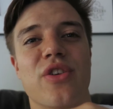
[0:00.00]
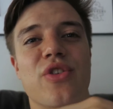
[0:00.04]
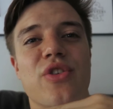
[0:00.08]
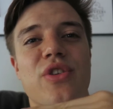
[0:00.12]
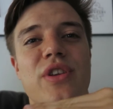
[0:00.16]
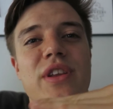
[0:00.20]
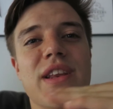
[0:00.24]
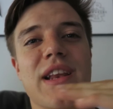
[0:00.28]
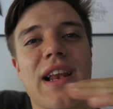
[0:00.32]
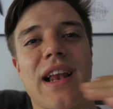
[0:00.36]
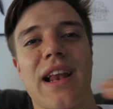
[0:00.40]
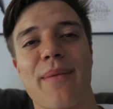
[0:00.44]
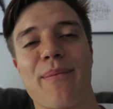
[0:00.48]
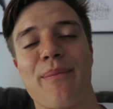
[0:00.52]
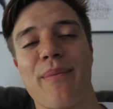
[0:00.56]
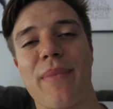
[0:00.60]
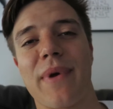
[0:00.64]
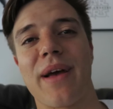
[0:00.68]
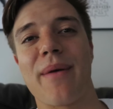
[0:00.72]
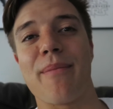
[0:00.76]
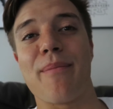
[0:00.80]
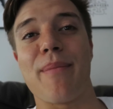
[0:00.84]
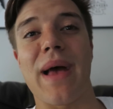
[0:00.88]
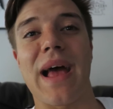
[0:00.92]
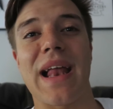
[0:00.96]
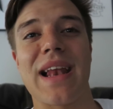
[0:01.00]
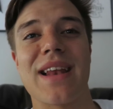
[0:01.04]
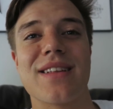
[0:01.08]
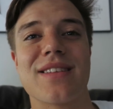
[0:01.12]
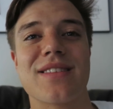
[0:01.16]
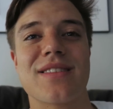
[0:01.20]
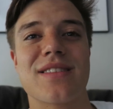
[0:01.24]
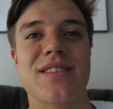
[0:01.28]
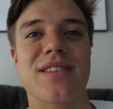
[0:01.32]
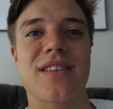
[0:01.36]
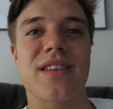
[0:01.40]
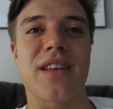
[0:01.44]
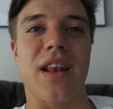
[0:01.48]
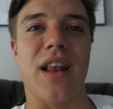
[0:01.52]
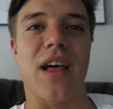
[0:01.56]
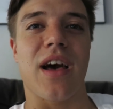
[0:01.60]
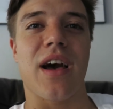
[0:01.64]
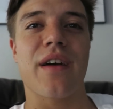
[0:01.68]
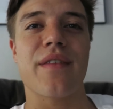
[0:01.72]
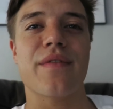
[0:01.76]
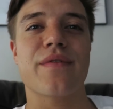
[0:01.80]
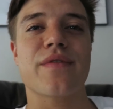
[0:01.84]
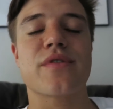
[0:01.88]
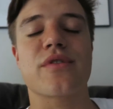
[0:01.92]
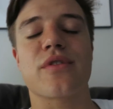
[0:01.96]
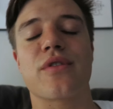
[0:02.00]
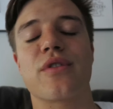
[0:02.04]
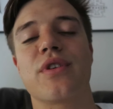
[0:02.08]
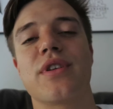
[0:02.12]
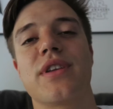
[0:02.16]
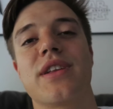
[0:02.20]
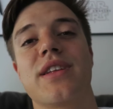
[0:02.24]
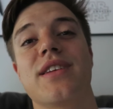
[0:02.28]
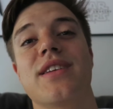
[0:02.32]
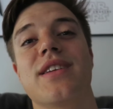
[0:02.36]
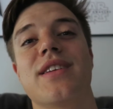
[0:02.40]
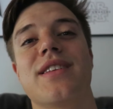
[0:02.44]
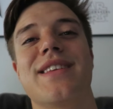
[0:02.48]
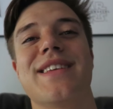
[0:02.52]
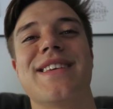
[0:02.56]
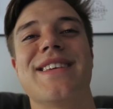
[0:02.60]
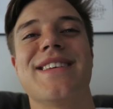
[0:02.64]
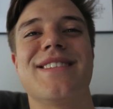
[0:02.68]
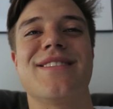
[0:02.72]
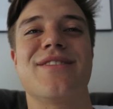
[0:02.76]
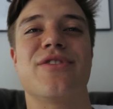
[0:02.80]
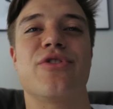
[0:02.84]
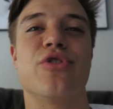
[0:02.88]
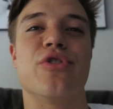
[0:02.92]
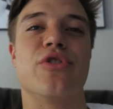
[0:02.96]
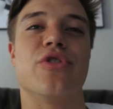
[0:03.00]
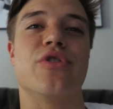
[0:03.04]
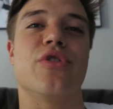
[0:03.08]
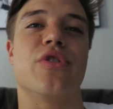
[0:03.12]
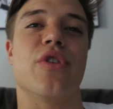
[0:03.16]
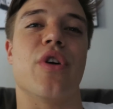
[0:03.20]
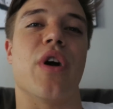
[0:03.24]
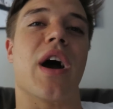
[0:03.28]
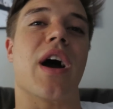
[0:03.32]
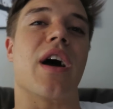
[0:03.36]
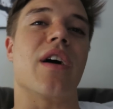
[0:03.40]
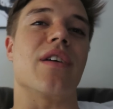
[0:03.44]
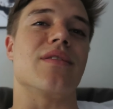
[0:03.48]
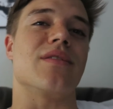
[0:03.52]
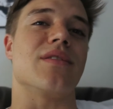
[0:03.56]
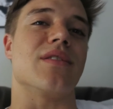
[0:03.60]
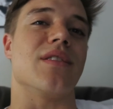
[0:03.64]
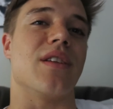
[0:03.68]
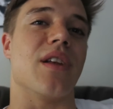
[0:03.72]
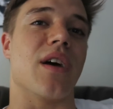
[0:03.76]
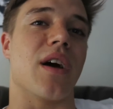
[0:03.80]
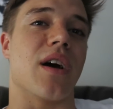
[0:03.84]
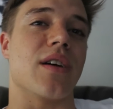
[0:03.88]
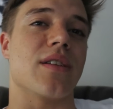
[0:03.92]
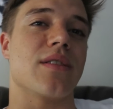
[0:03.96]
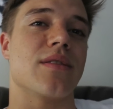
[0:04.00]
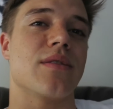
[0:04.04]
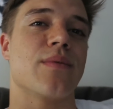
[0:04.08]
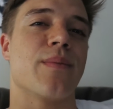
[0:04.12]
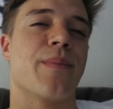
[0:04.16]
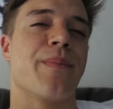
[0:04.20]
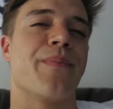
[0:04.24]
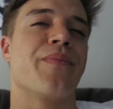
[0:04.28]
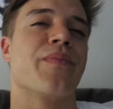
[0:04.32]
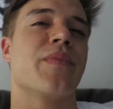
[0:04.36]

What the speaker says: you need a balance in life, so it is good to go out at night,